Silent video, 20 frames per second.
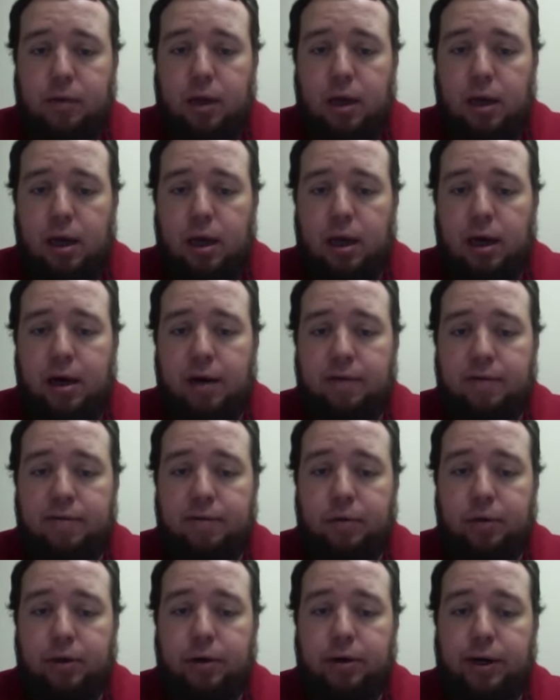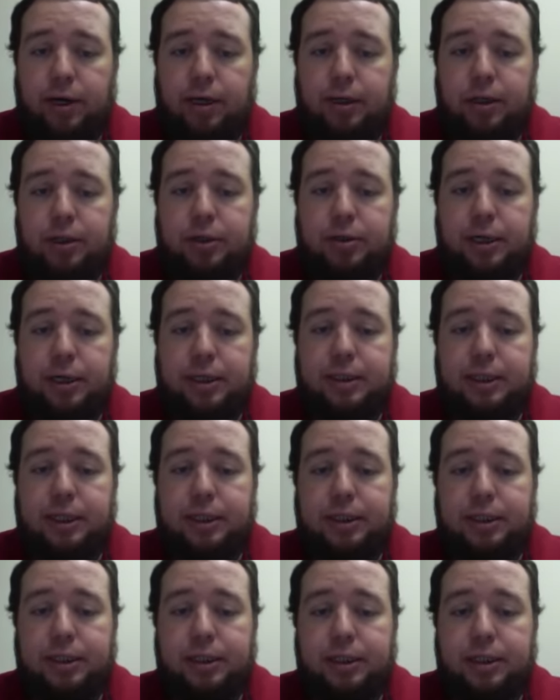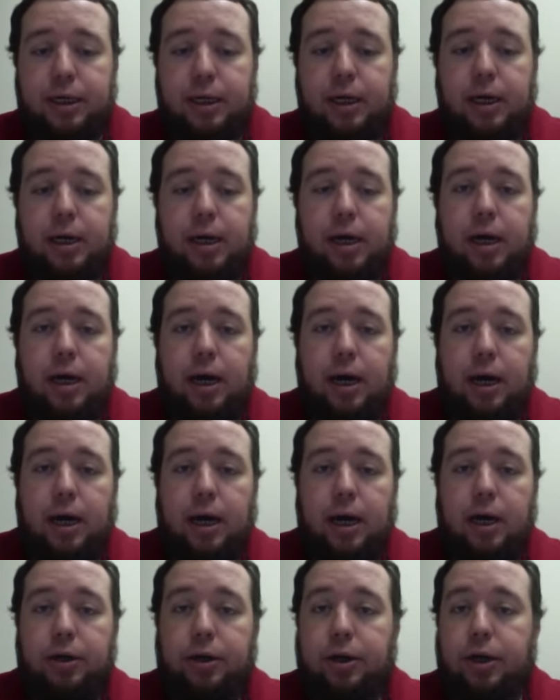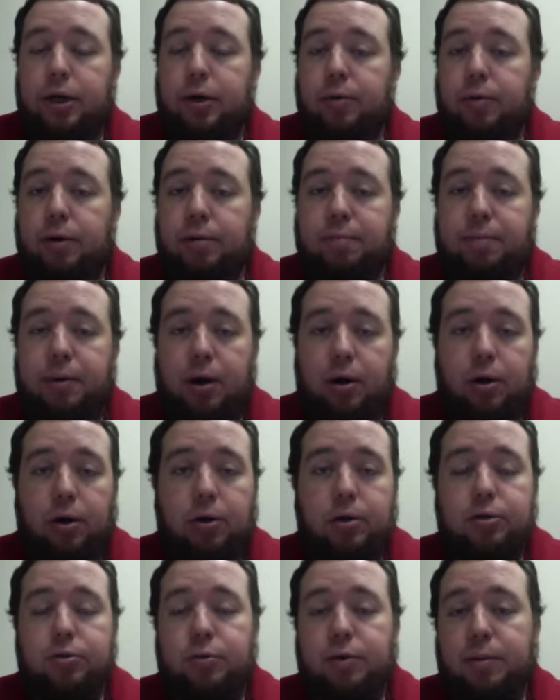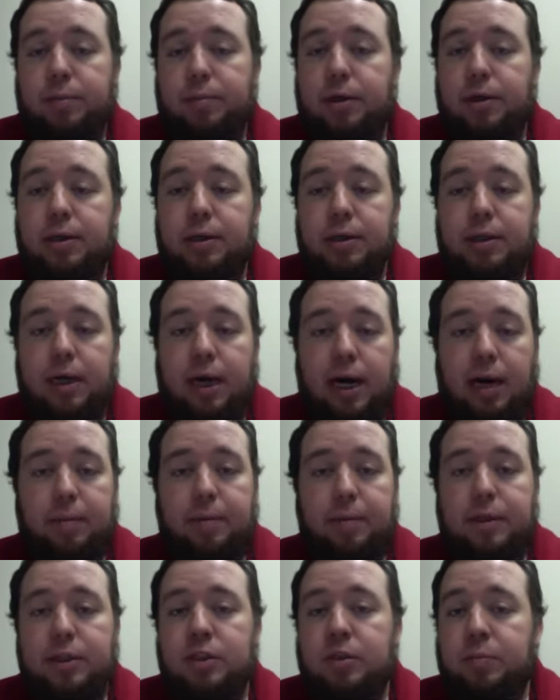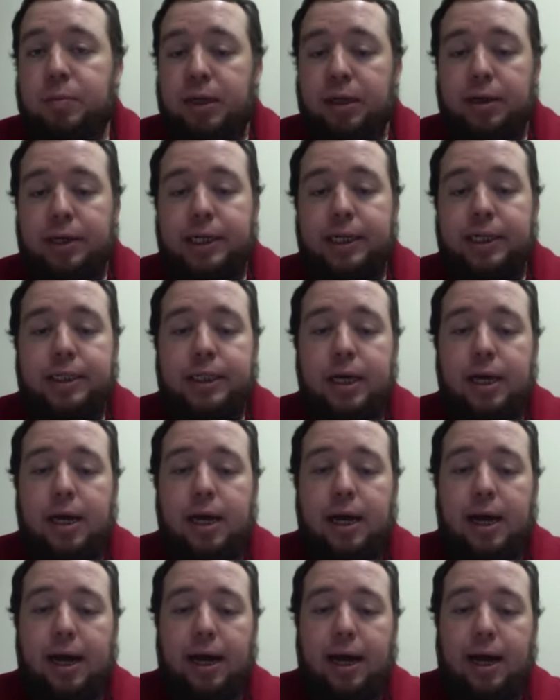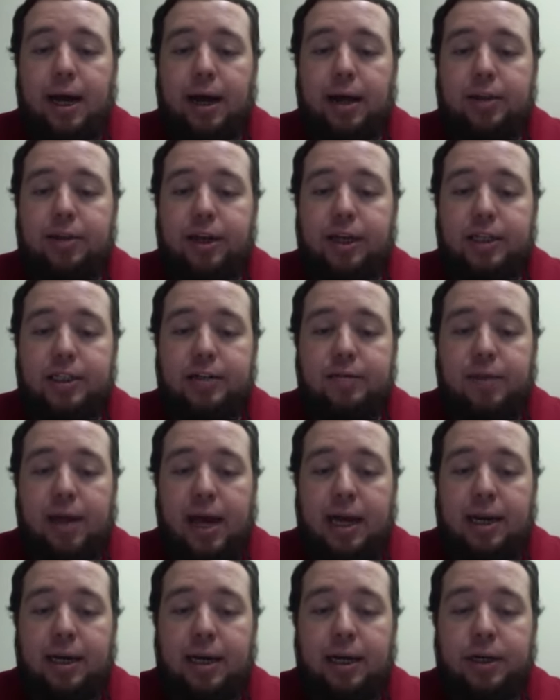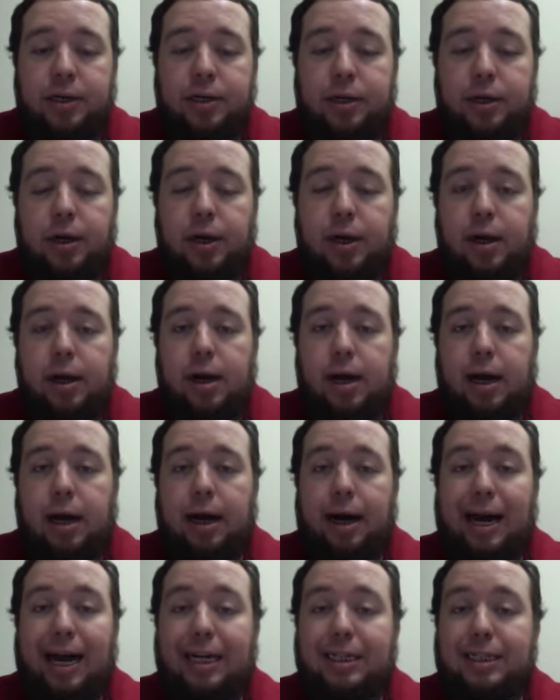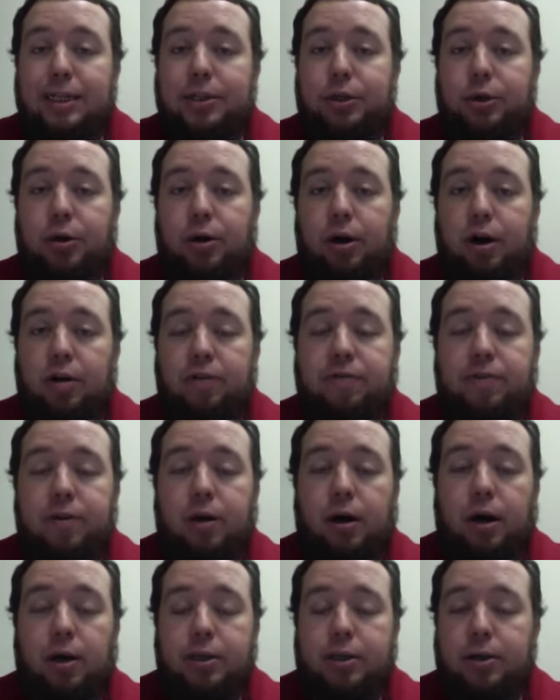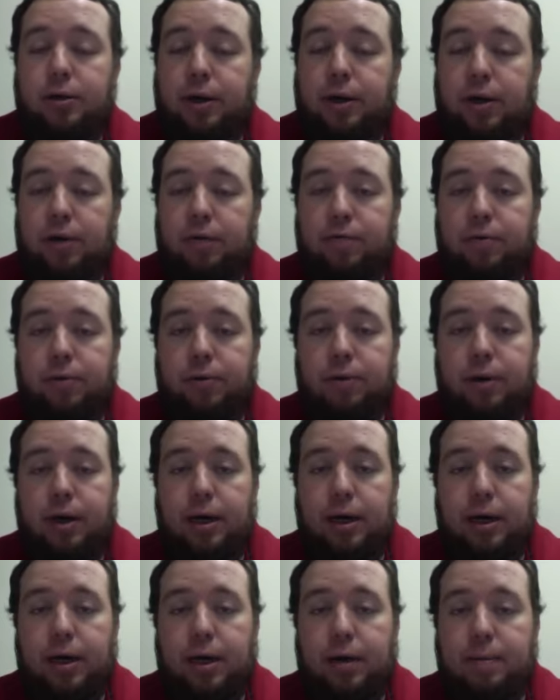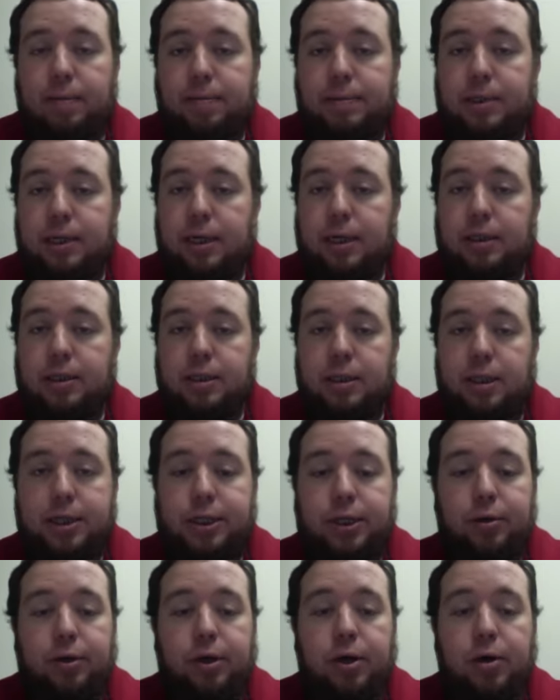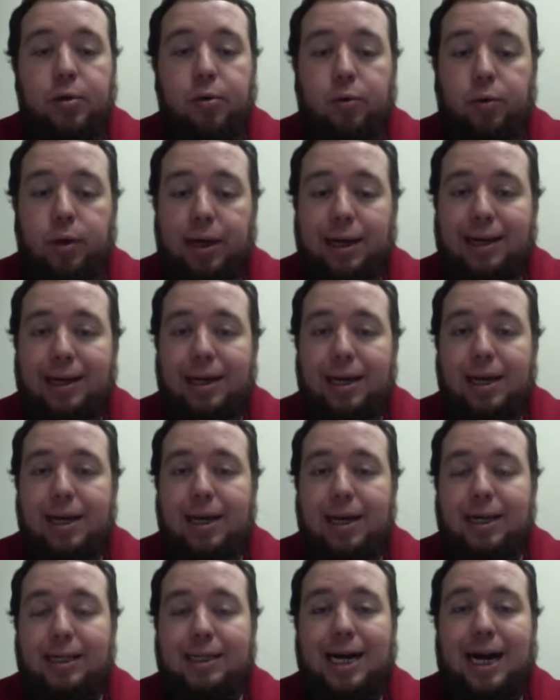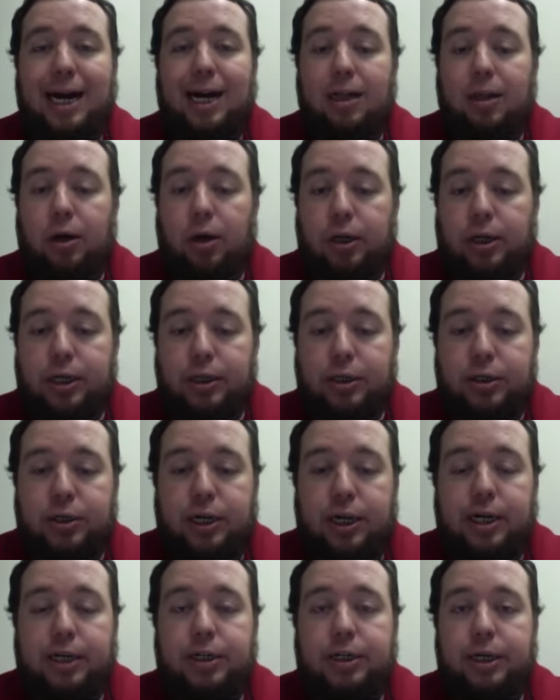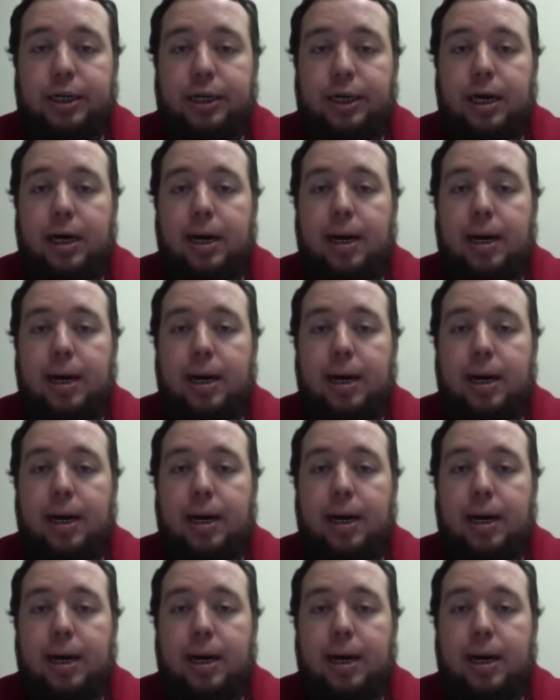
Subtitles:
for your English translations. You're going to know where to pause, where to put commas, periods, things of that nature. Accents are also helpful to let you know when dialogue is changing,